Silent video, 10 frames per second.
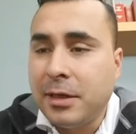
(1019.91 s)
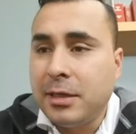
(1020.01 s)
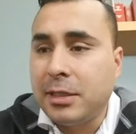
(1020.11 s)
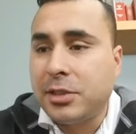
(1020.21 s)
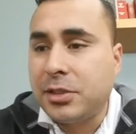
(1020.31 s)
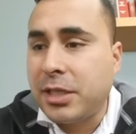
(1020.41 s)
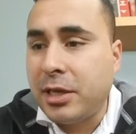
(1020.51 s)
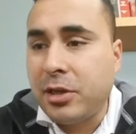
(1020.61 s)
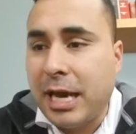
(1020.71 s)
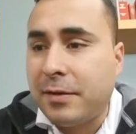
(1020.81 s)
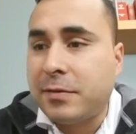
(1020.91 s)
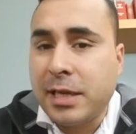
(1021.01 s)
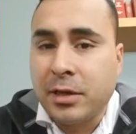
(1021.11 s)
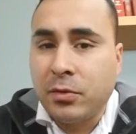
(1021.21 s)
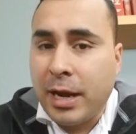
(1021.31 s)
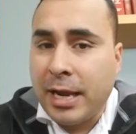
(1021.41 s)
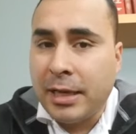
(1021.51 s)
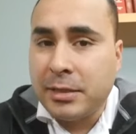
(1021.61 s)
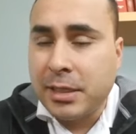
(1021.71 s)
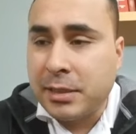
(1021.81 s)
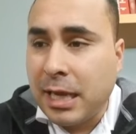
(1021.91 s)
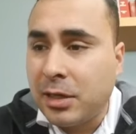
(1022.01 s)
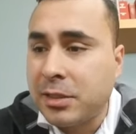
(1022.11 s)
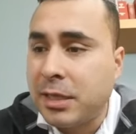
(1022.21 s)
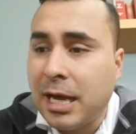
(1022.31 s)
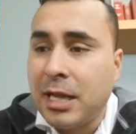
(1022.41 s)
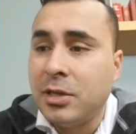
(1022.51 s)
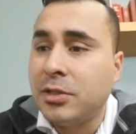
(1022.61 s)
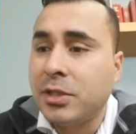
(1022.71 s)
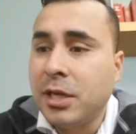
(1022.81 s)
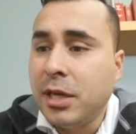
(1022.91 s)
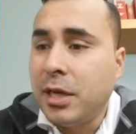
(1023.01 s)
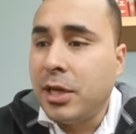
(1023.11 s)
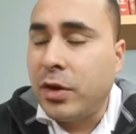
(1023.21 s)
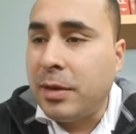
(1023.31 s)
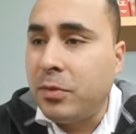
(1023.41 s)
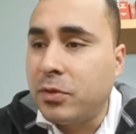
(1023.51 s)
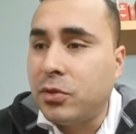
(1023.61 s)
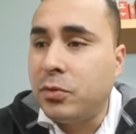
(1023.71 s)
let's just say you have 10 grand, $10,000. You're able to